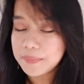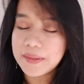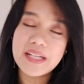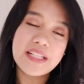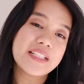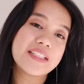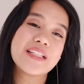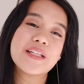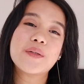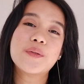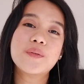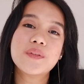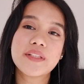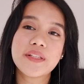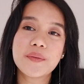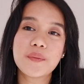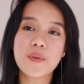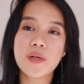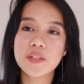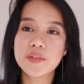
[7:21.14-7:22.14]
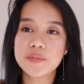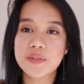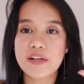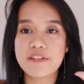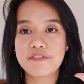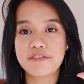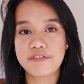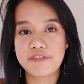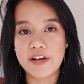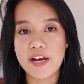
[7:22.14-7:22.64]
palette, I only want to
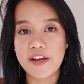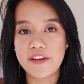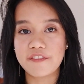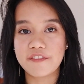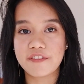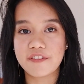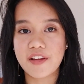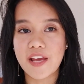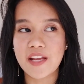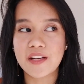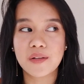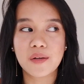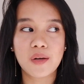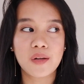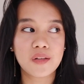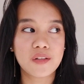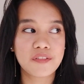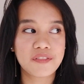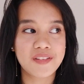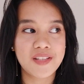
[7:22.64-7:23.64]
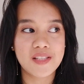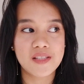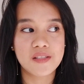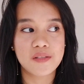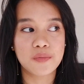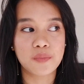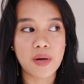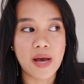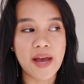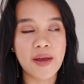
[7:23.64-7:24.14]
have 5. And all of
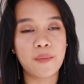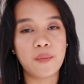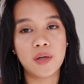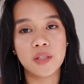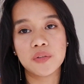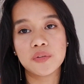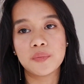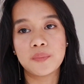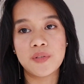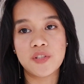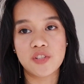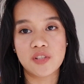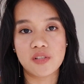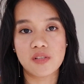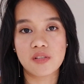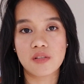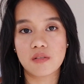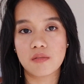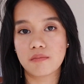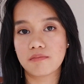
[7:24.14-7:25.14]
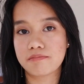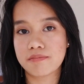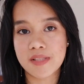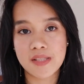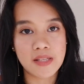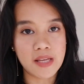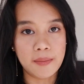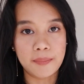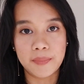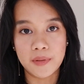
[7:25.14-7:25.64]
these, I want to be just
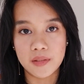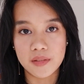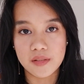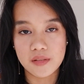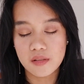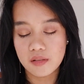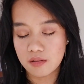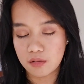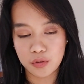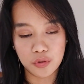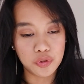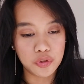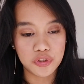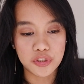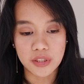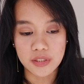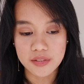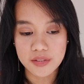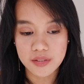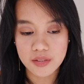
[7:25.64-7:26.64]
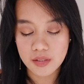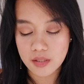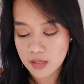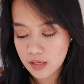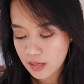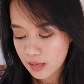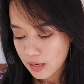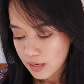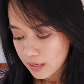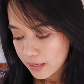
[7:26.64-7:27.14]
staples, neutrals.
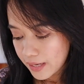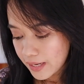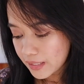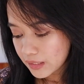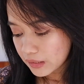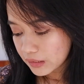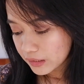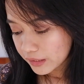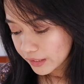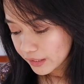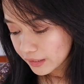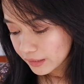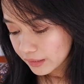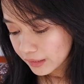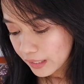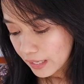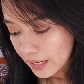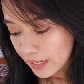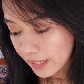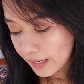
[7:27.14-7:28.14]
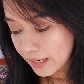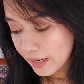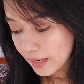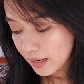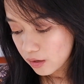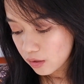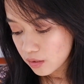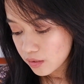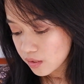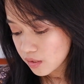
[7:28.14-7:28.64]
And currently,
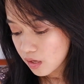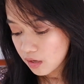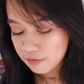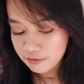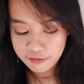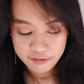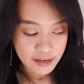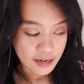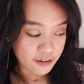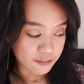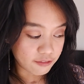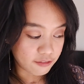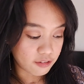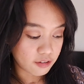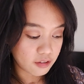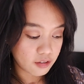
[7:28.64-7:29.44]
I also have 5.